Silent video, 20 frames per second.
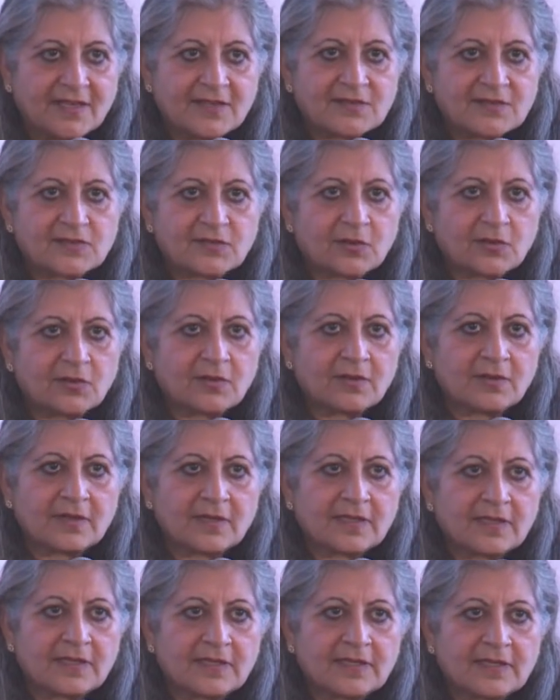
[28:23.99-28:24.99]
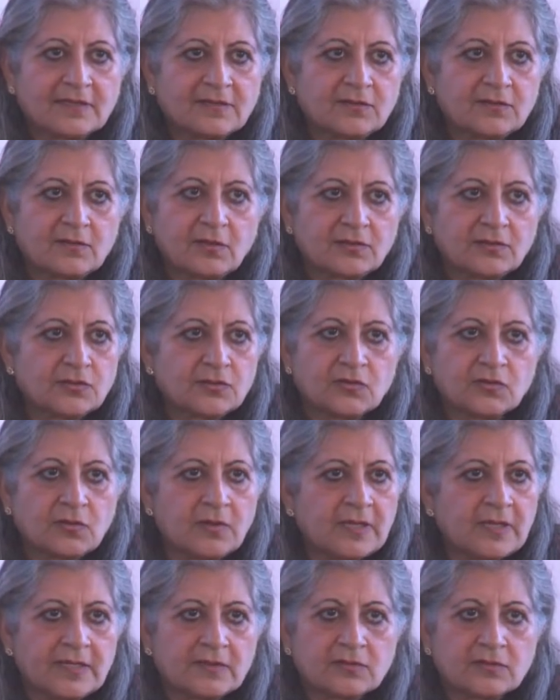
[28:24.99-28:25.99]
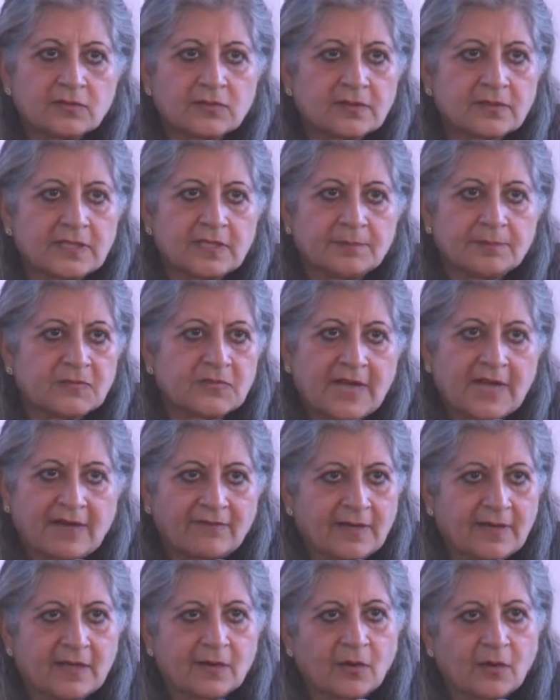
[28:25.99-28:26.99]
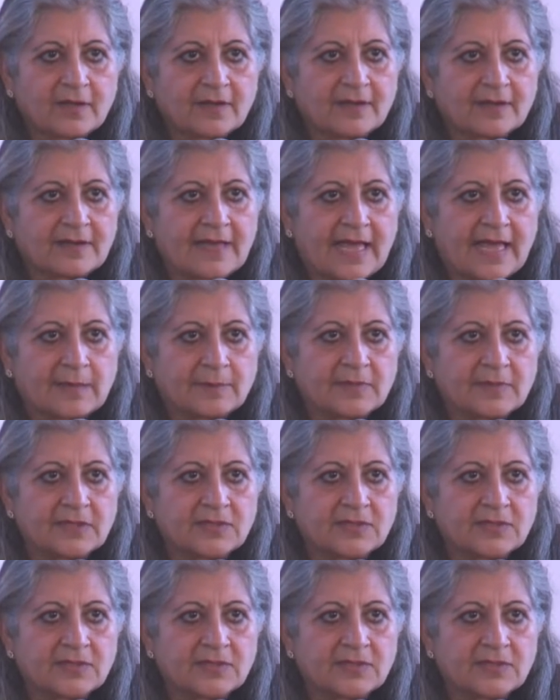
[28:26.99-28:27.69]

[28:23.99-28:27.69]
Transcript: So, you don't need to keep traveling all the time.